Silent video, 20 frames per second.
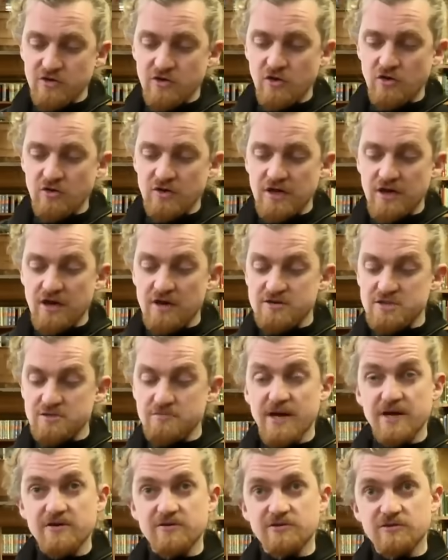got large
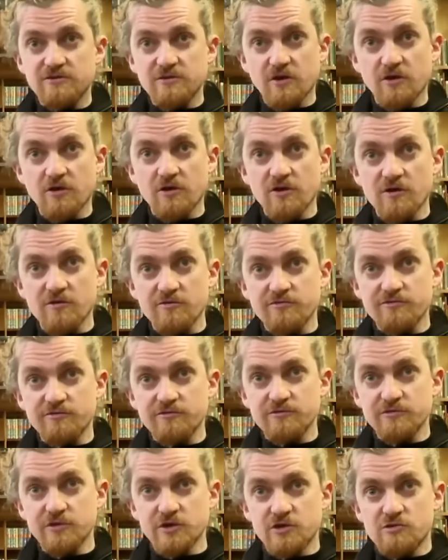amounts of
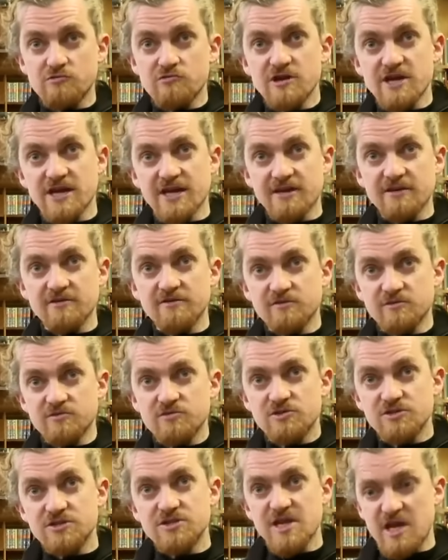the green
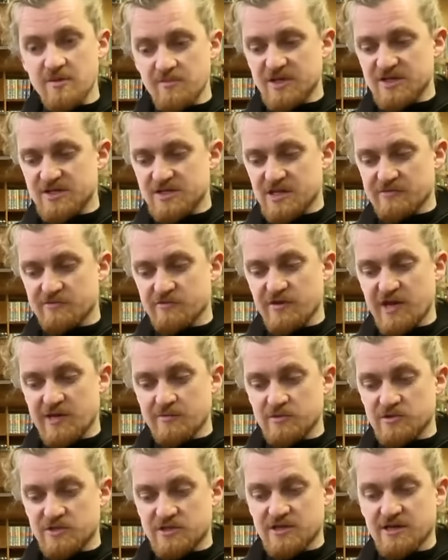gemmy stuff
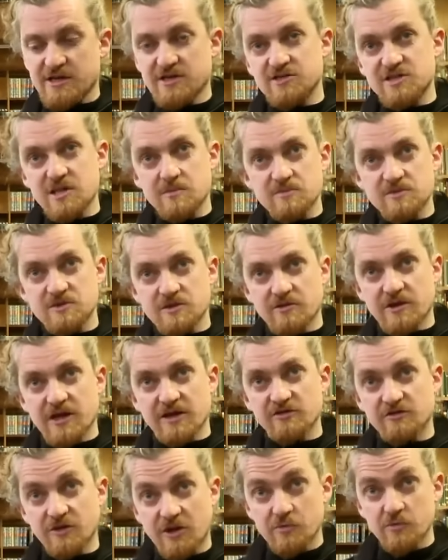available to cut a gemstone
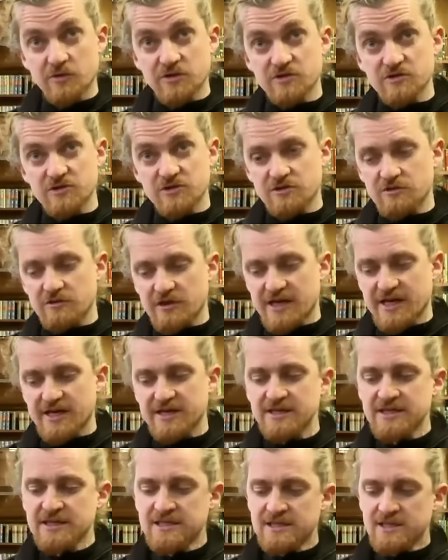out, so you wouldn't do
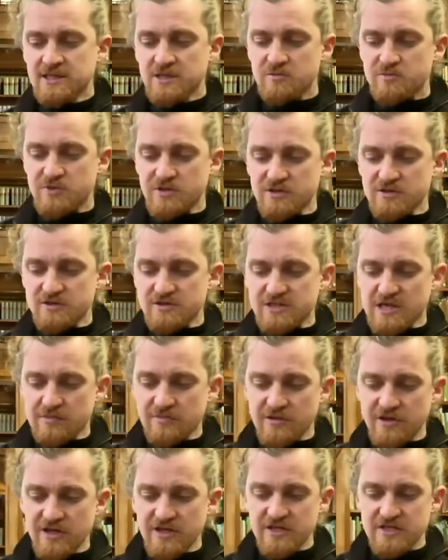that. But
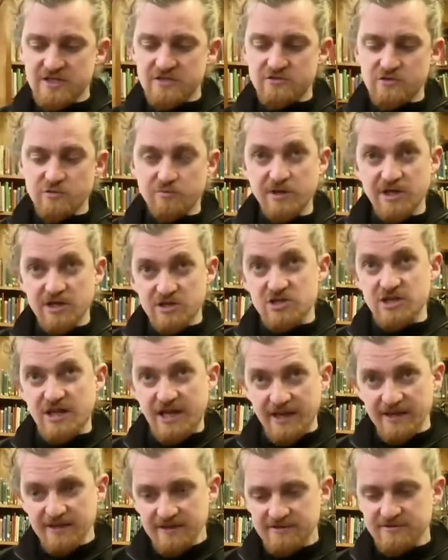some of these
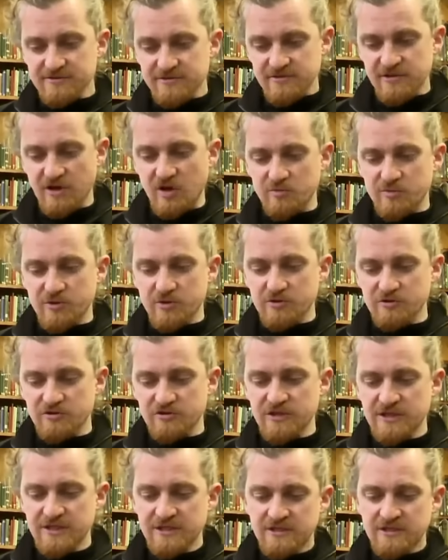trapiche samples,